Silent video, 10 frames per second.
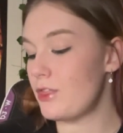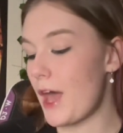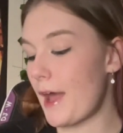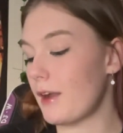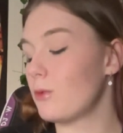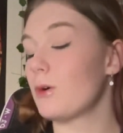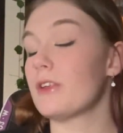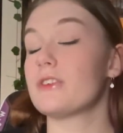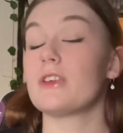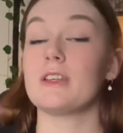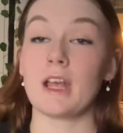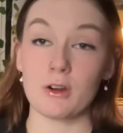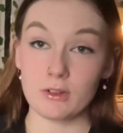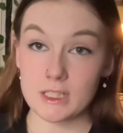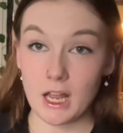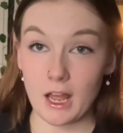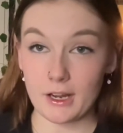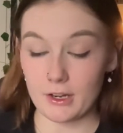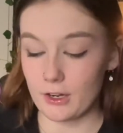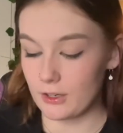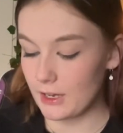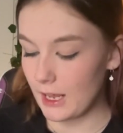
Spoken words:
that was now retired,